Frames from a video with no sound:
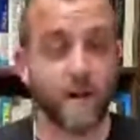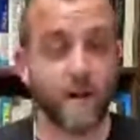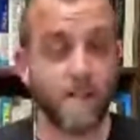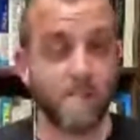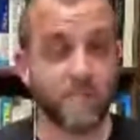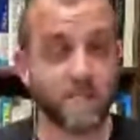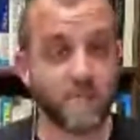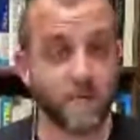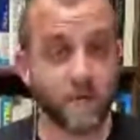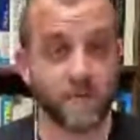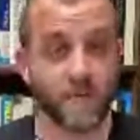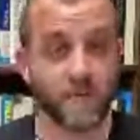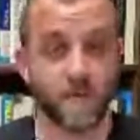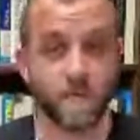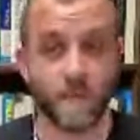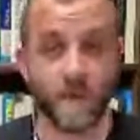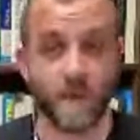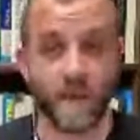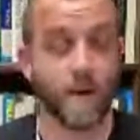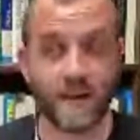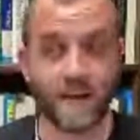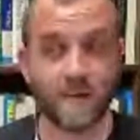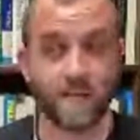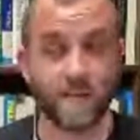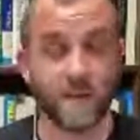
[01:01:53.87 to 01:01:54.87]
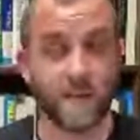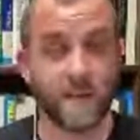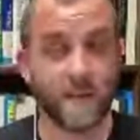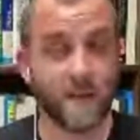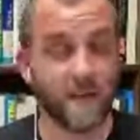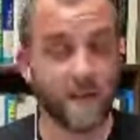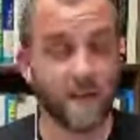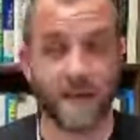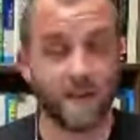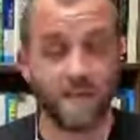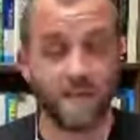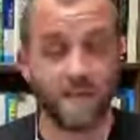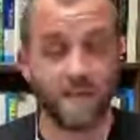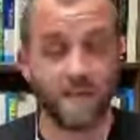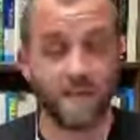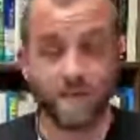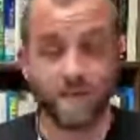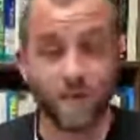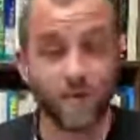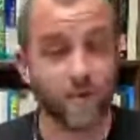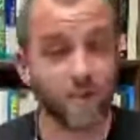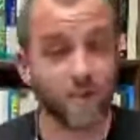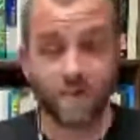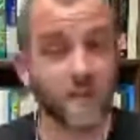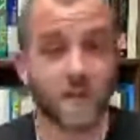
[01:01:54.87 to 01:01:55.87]
during this pandemic. If you
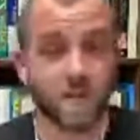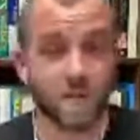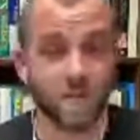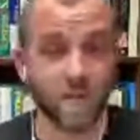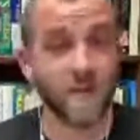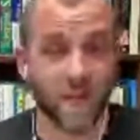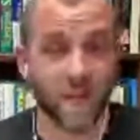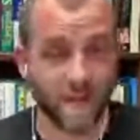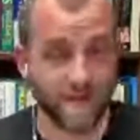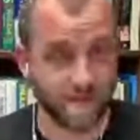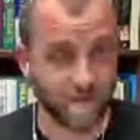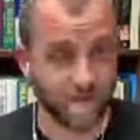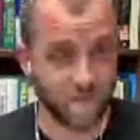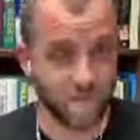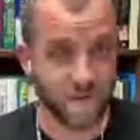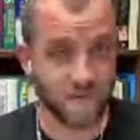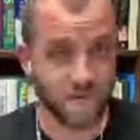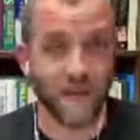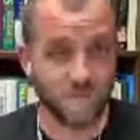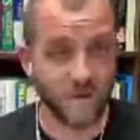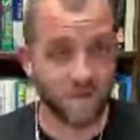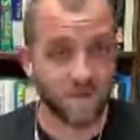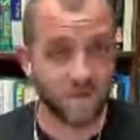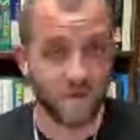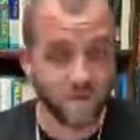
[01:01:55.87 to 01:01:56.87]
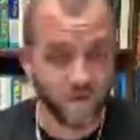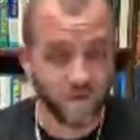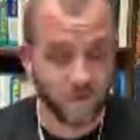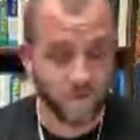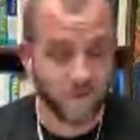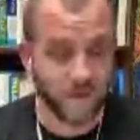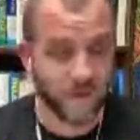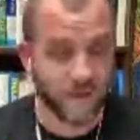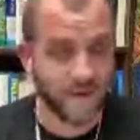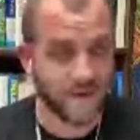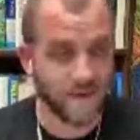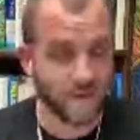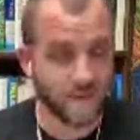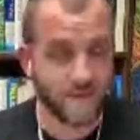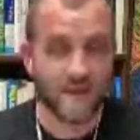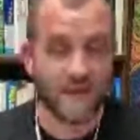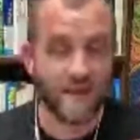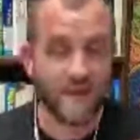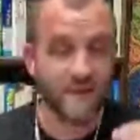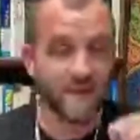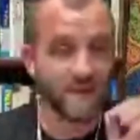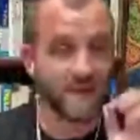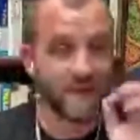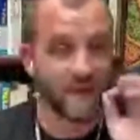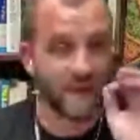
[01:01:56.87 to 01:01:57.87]
think your life has been rough during the pandemic,
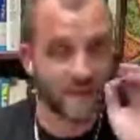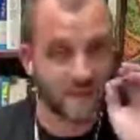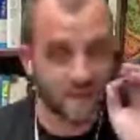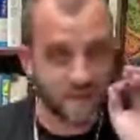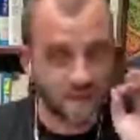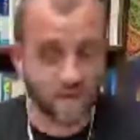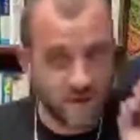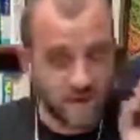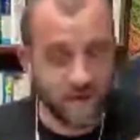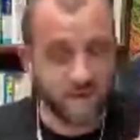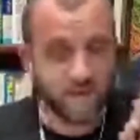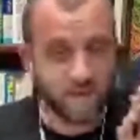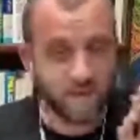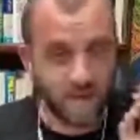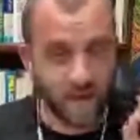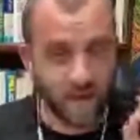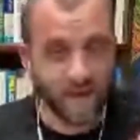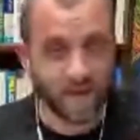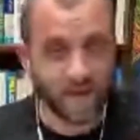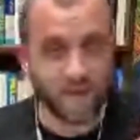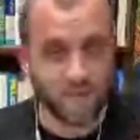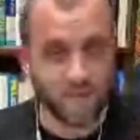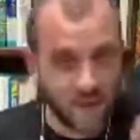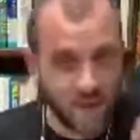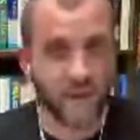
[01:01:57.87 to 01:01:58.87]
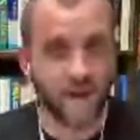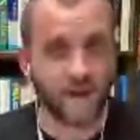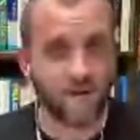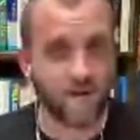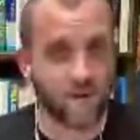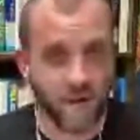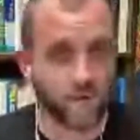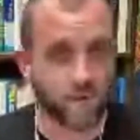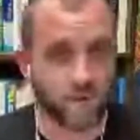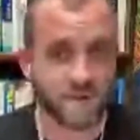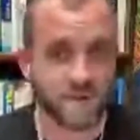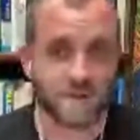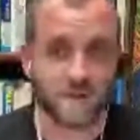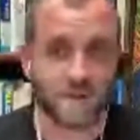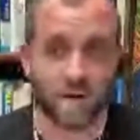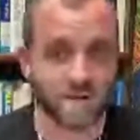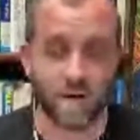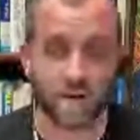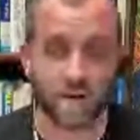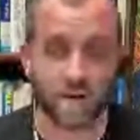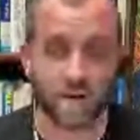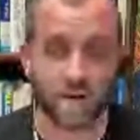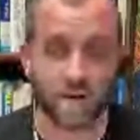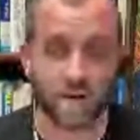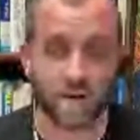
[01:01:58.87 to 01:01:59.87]
it does not compare to what's going
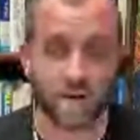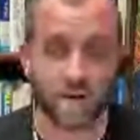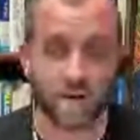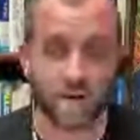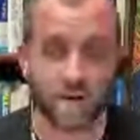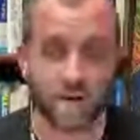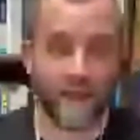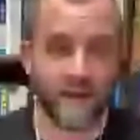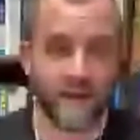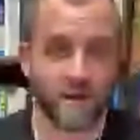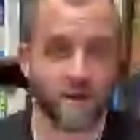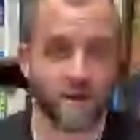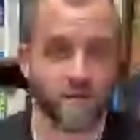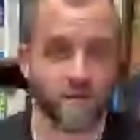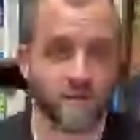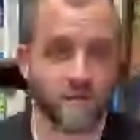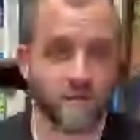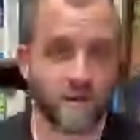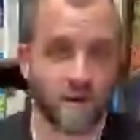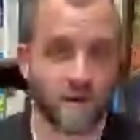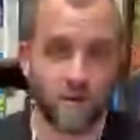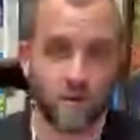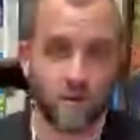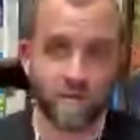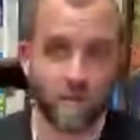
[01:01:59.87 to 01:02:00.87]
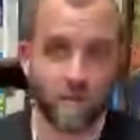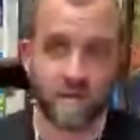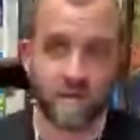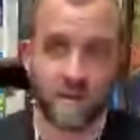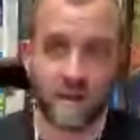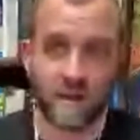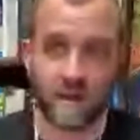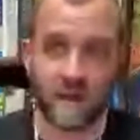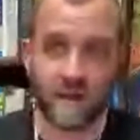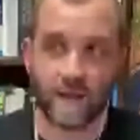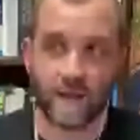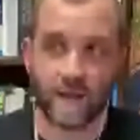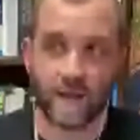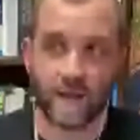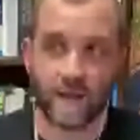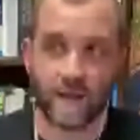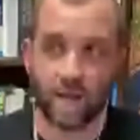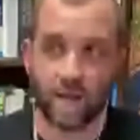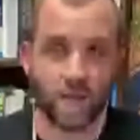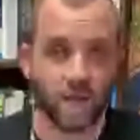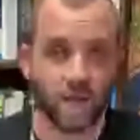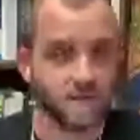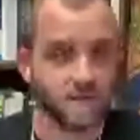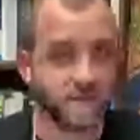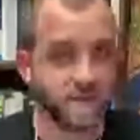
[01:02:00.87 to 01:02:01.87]
on at nursing homes and
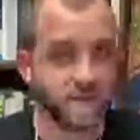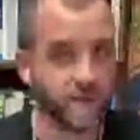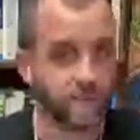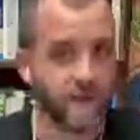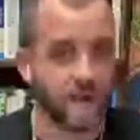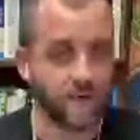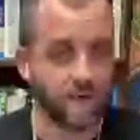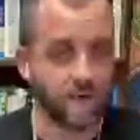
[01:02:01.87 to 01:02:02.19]
long-term care